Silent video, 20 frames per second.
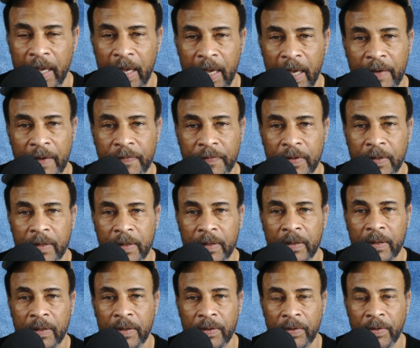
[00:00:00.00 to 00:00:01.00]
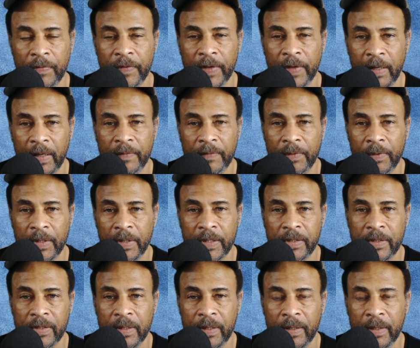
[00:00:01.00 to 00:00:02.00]
after you've
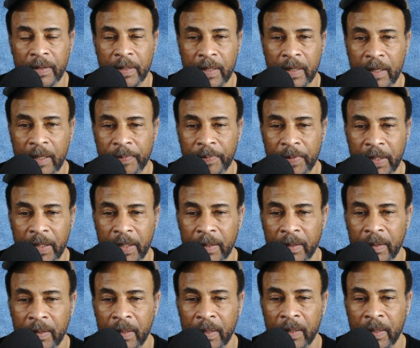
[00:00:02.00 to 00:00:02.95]
invoiced the company.